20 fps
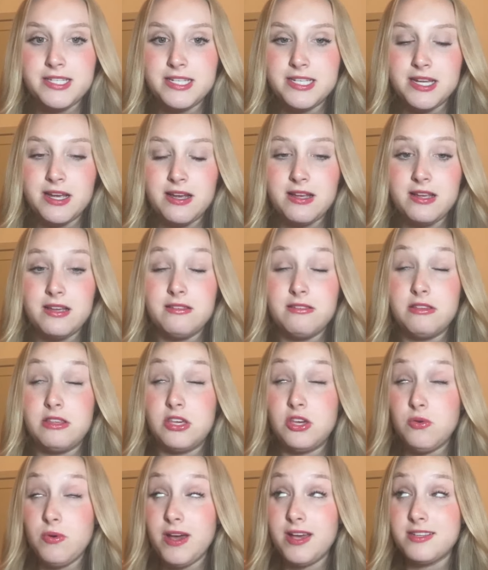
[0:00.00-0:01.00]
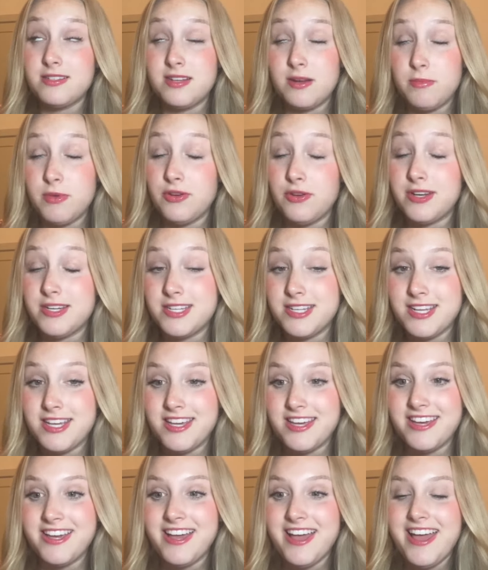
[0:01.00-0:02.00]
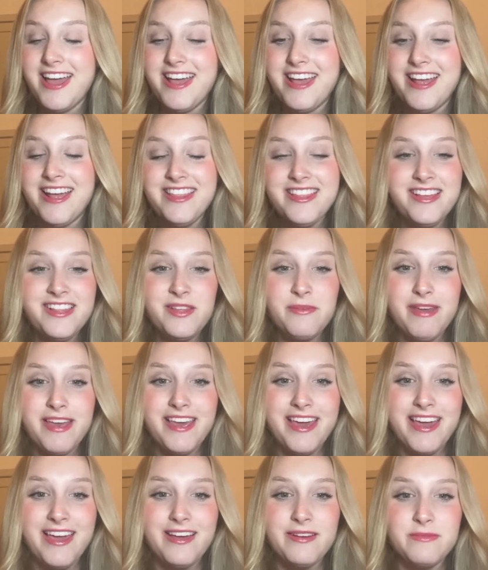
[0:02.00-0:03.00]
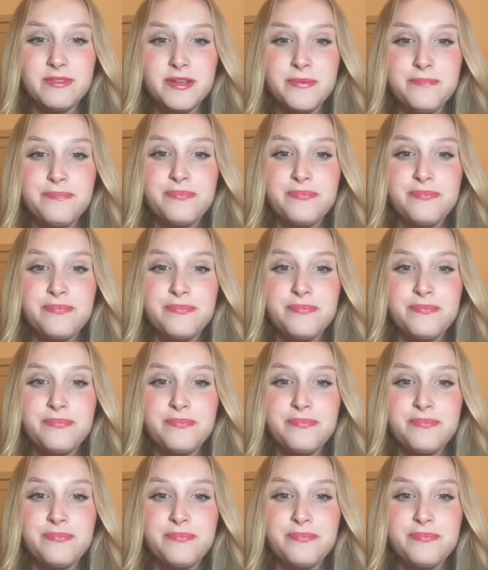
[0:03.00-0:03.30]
and USWNT in the Olympic Games.